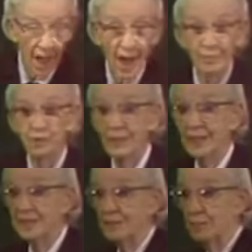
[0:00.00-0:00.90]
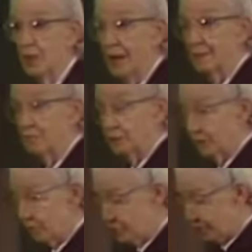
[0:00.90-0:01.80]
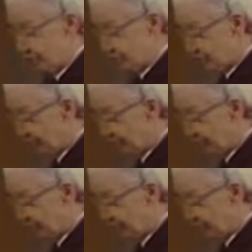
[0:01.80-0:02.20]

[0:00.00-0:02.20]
I'm tremendously proud of what those youngsters